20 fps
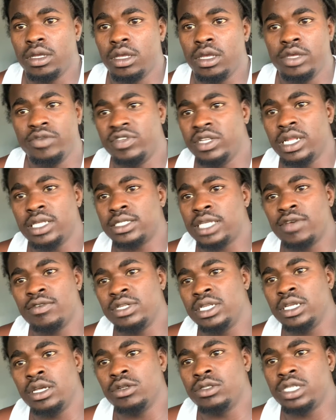If it doesn't have
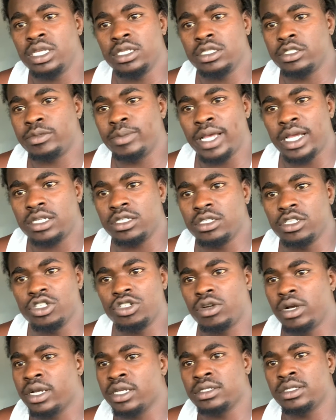a DOT inspection, the
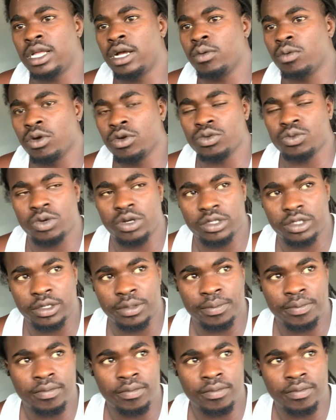truck is not roadworthy.